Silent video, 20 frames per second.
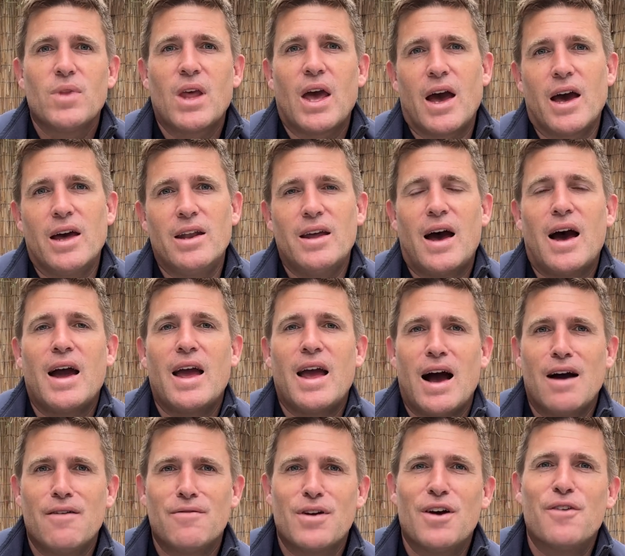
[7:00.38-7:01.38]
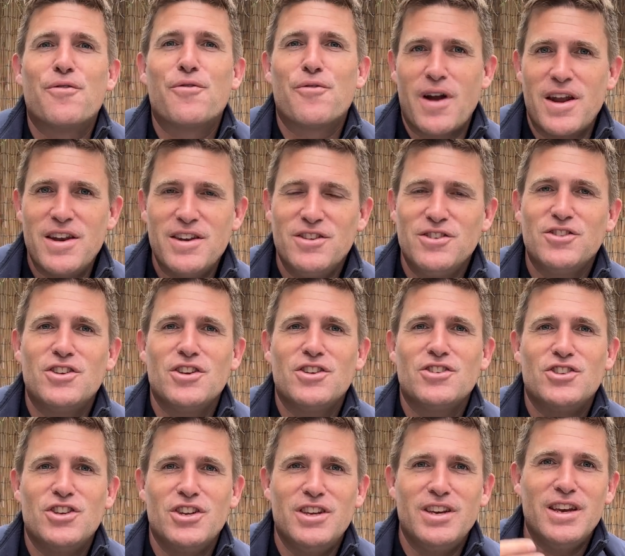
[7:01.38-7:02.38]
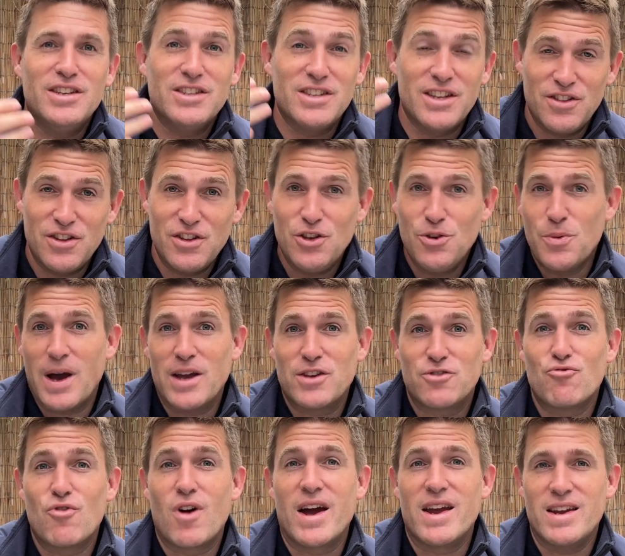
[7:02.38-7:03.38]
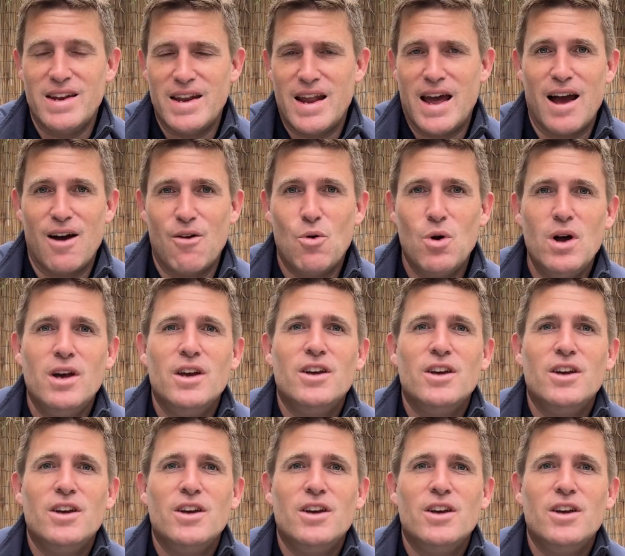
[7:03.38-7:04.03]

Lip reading: And I have a friend, she is in the US right now.